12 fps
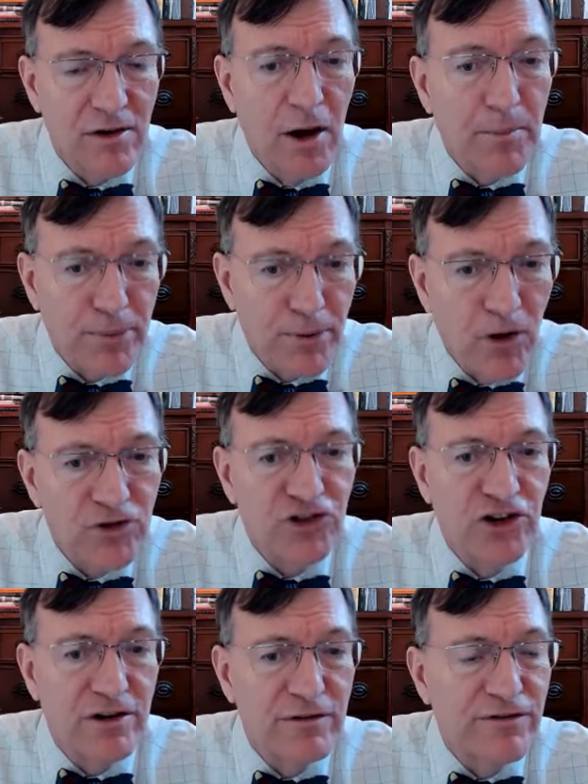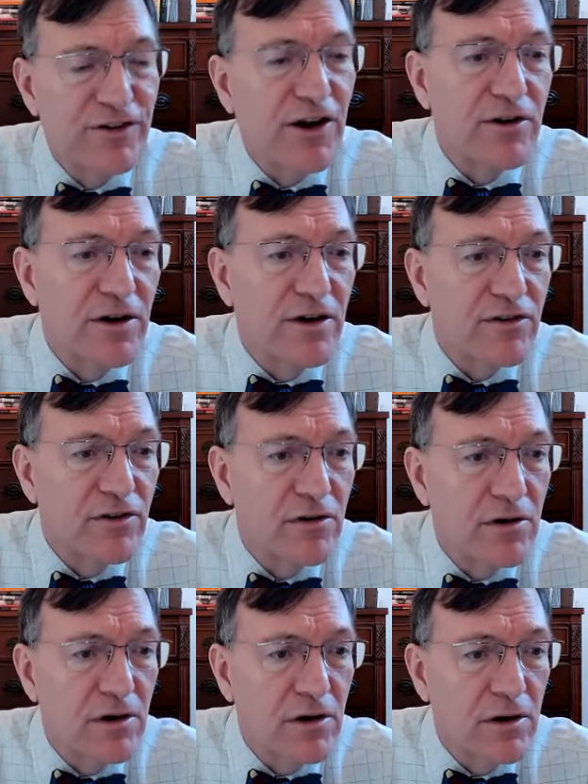approaching fairness,
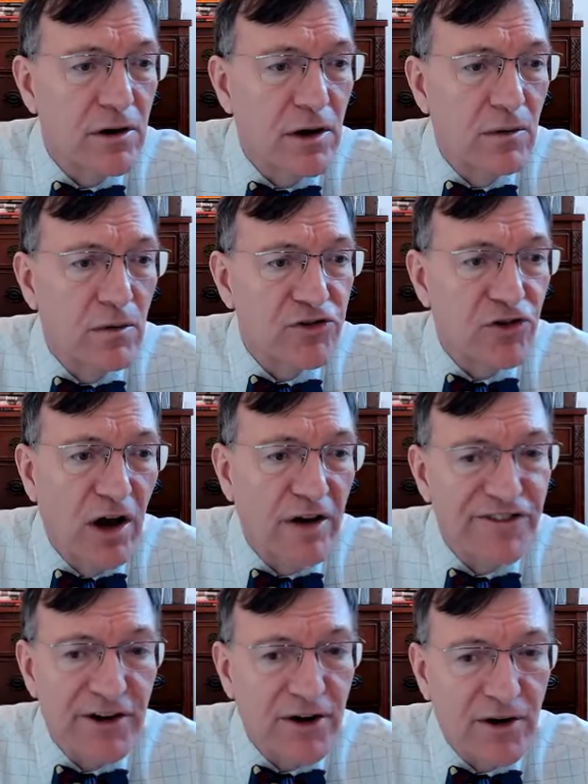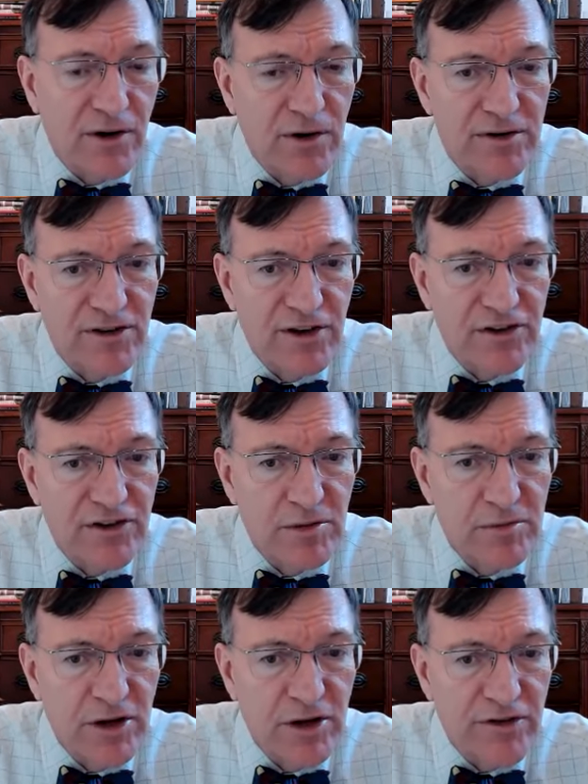which often our current
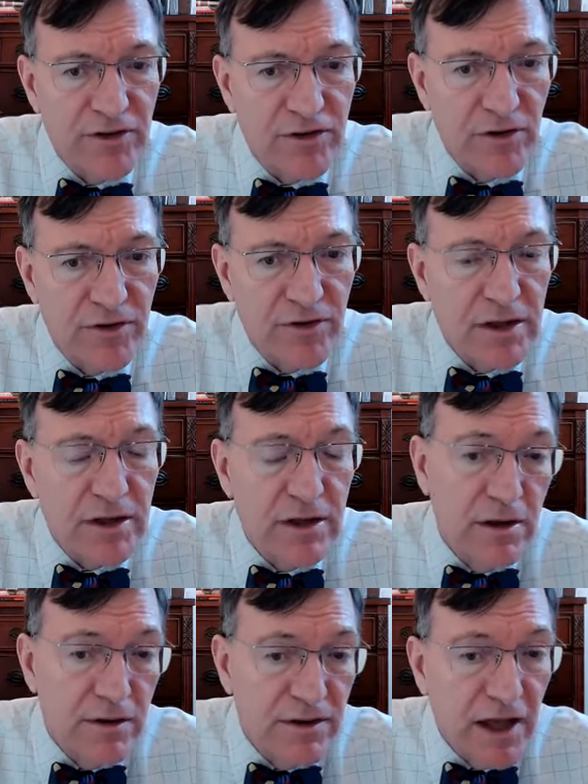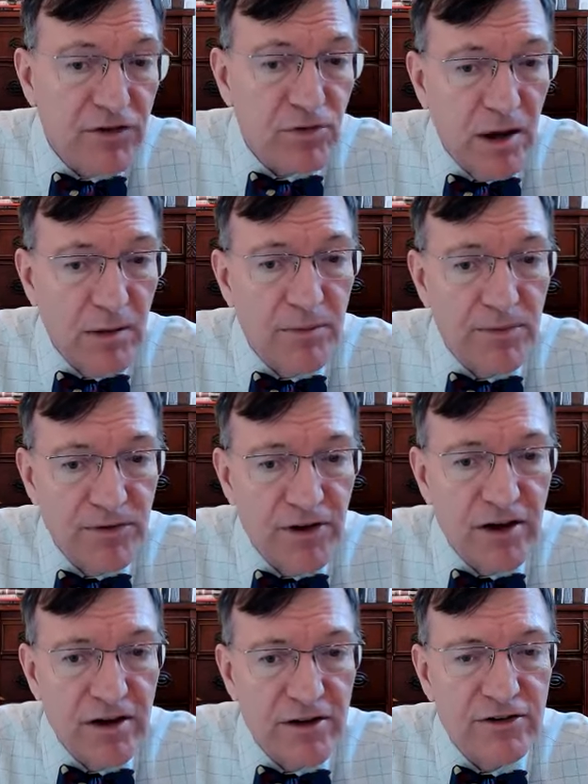system doesn't. So that's what I'm
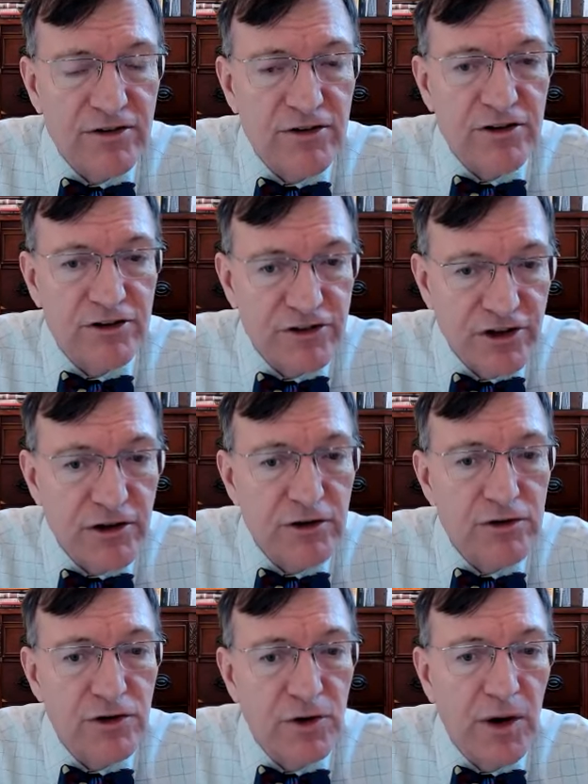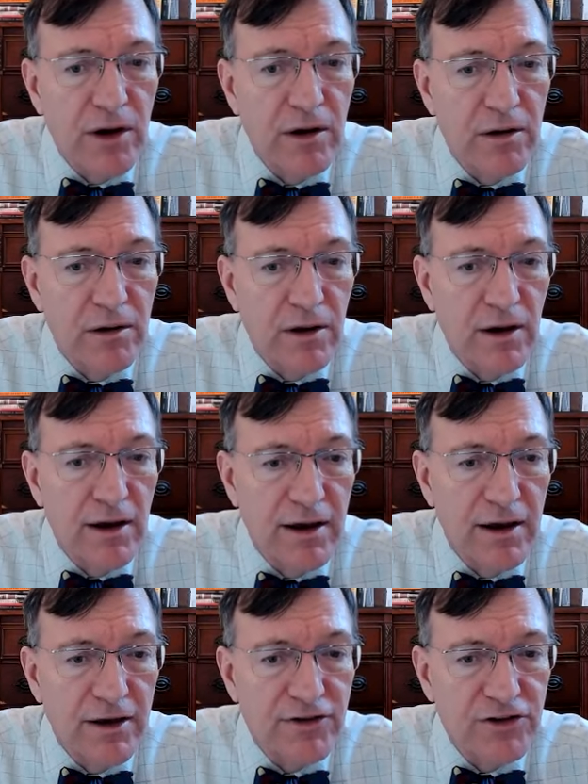seeking to continue doing
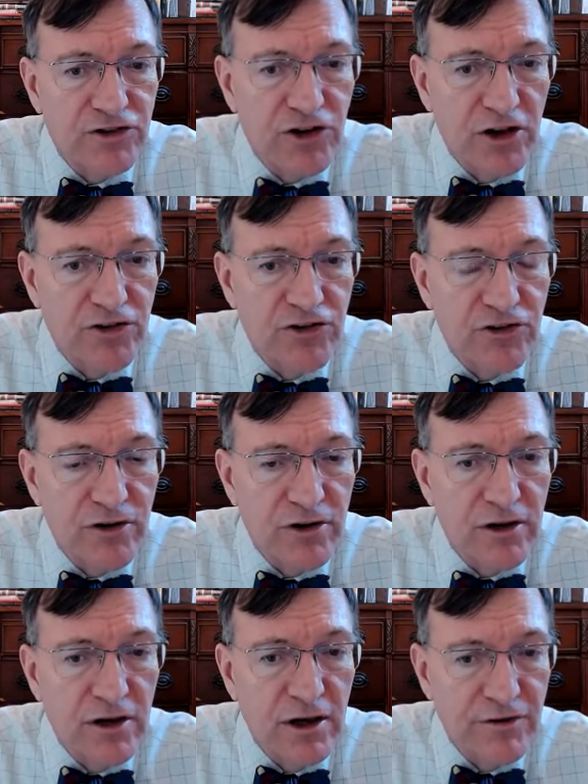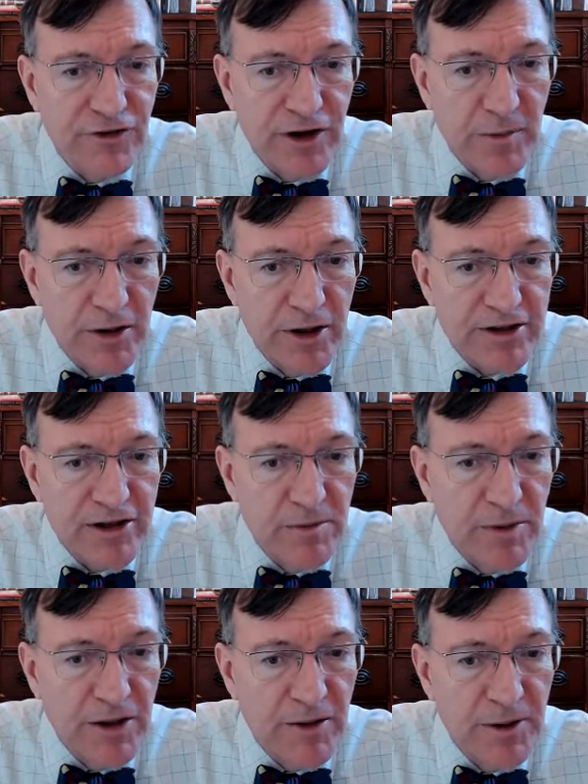as a judge, if I'm
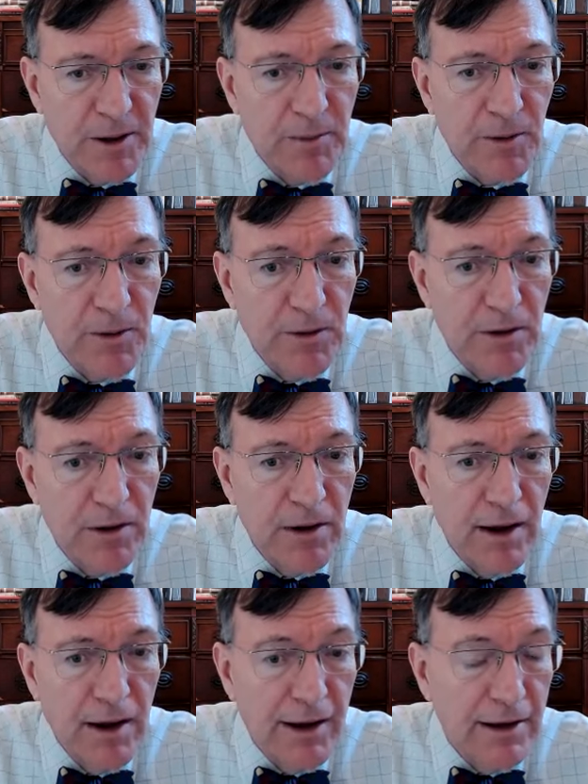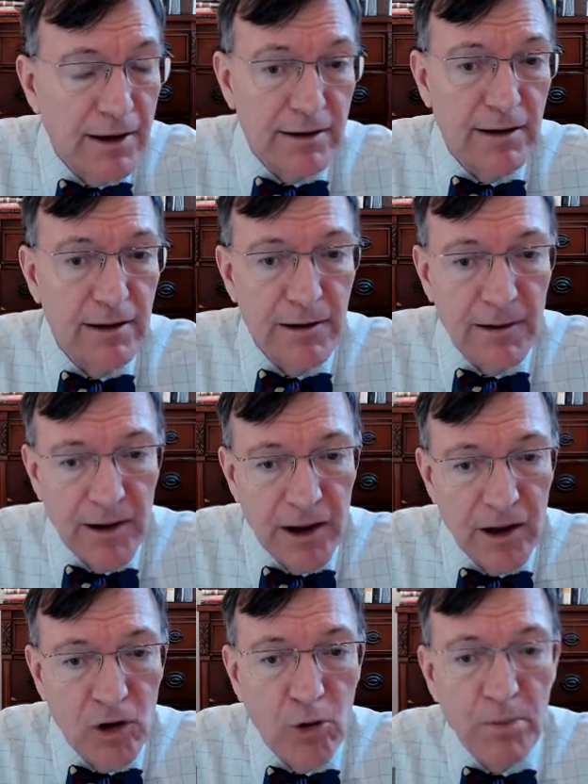elected by the people. And
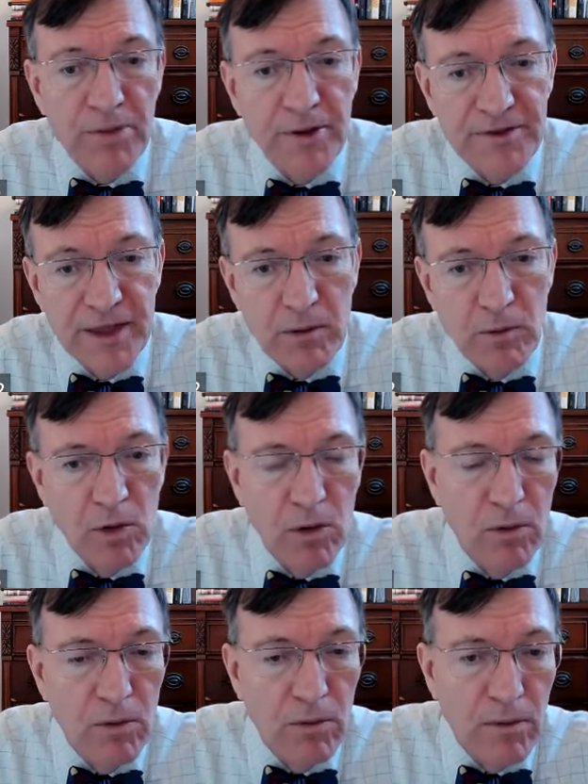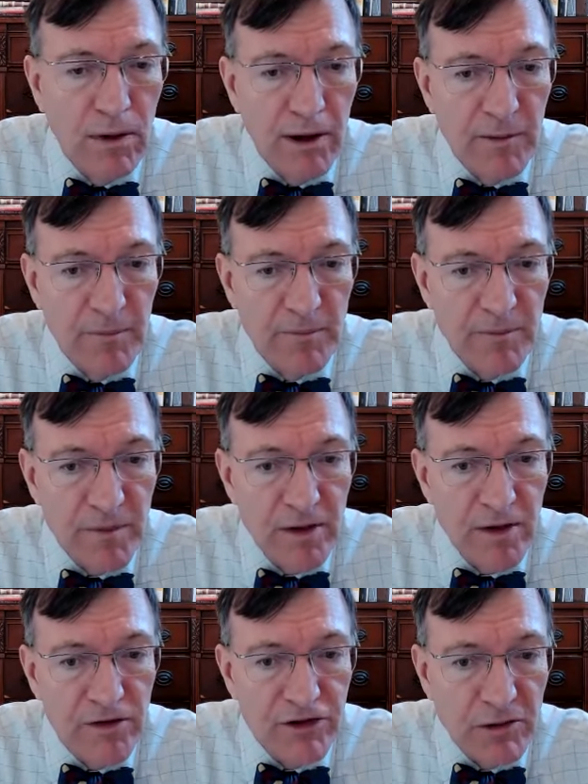I hope that they will
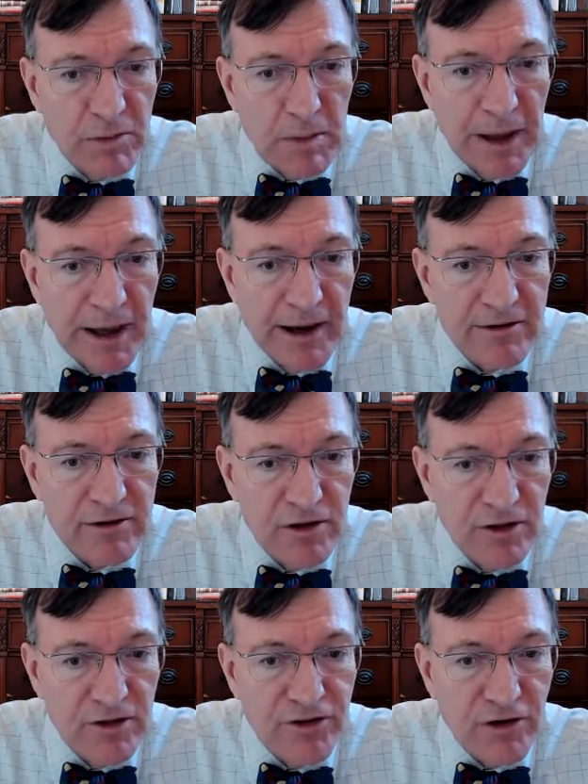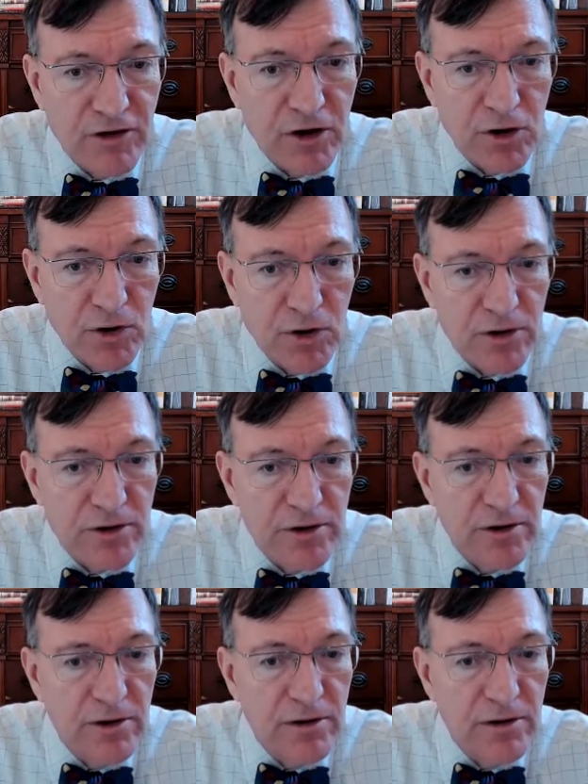send me back to the circuit court